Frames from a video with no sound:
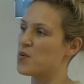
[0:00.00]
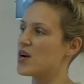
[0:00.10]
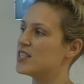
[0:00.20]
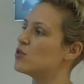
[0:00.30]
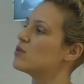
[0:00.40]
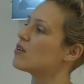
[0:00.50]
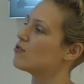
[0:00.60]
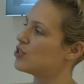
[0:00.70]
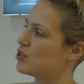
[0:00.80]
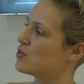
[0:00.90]
what I do is
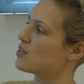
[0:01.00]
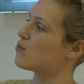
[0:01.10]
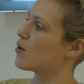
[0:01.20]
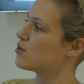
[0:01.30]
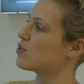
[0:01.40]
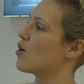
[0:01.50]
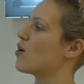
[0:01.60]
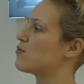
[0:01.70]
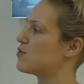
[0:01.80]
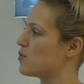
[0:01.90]
I reduce the
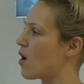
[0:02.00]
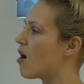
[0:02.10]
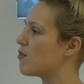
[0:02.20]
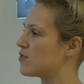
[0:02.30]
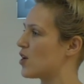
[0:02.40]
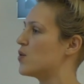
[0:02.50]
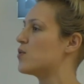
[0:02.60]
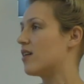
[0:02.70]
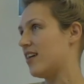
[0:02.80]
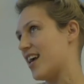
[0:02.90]
photograph to a
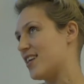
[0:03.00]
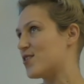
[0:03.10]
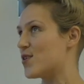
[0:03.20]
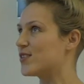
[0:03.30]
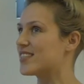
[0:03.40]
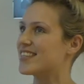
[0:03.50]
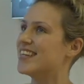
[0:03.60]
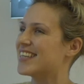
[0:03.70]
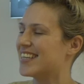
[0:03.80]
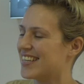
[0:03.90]
halftone, again dots,